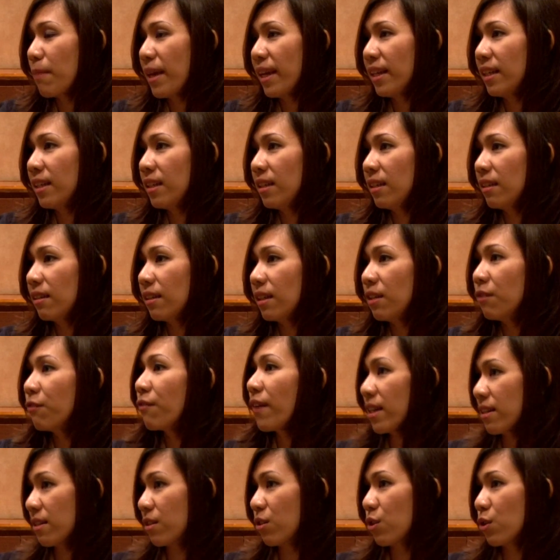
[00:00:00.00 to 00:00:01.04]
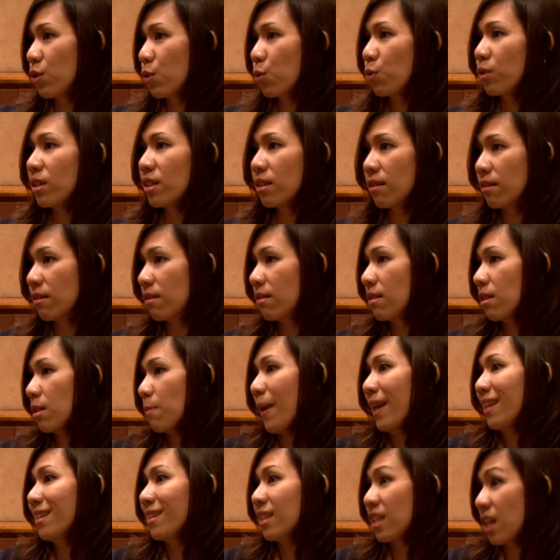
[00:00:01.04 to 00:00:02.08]
many investors who doesn't
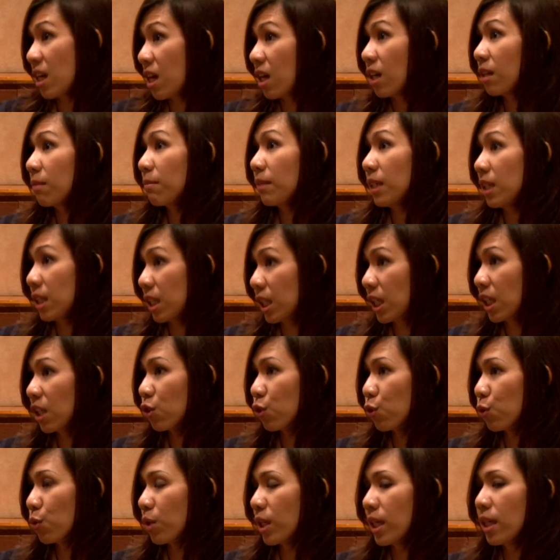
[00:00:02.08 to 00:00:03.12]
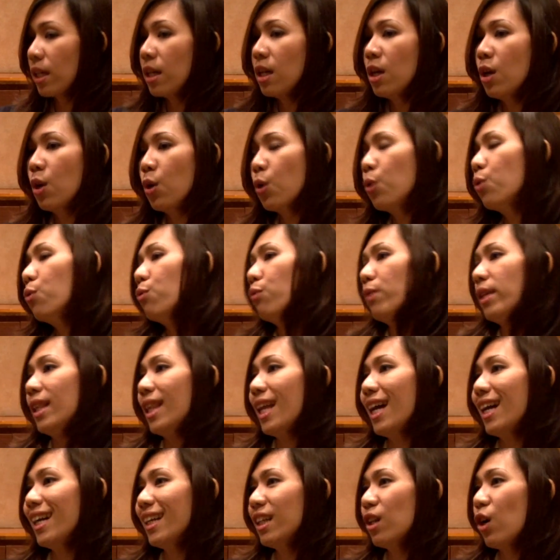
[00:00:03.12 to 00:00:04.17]
spend time in a country, who
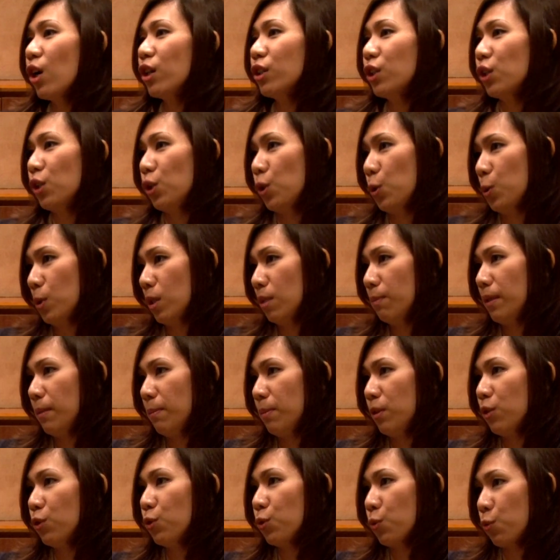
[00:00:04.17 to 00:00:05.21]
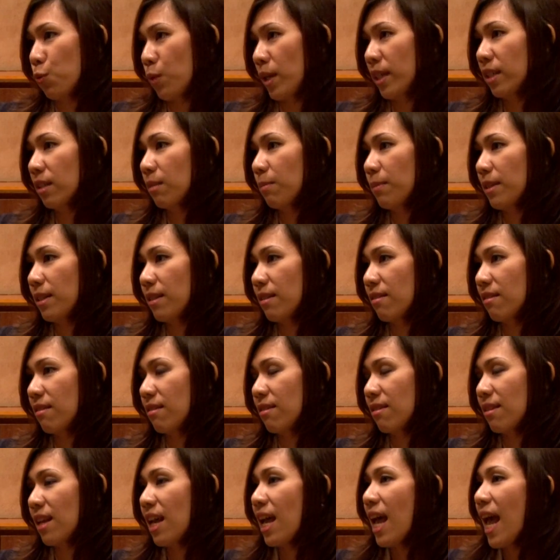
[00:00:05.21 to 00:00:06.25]
rely on the local people to run the
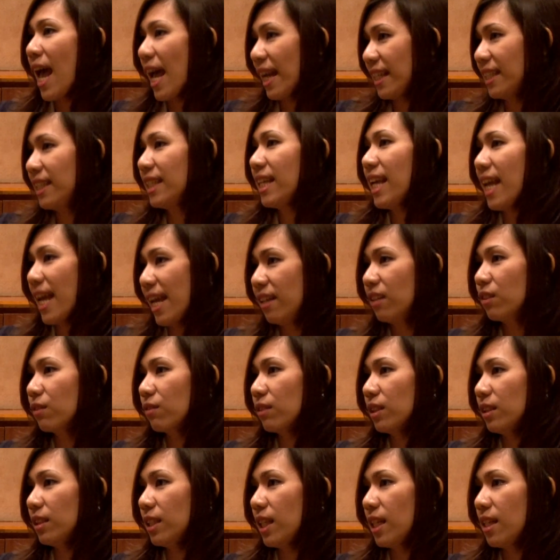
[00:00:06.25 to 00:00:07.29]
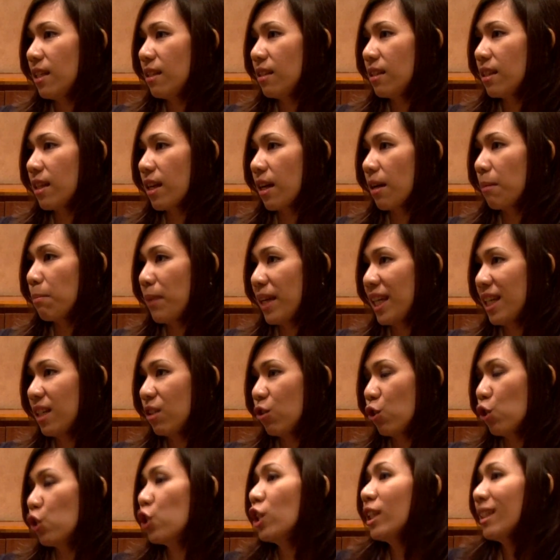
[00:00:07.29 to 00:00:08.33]
business, at the end of the day, they are
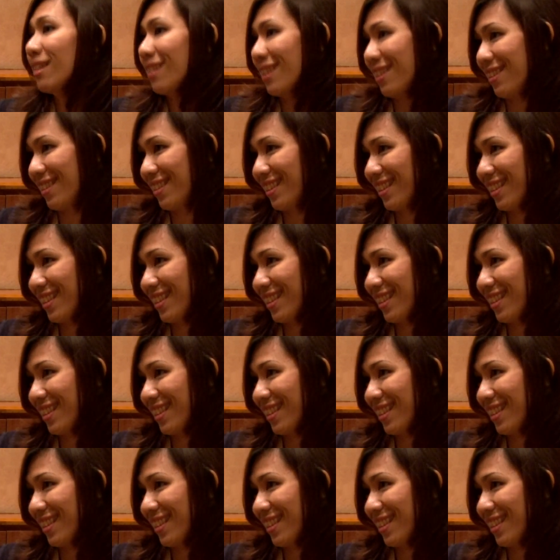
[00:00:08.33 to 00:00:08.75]
being cheated.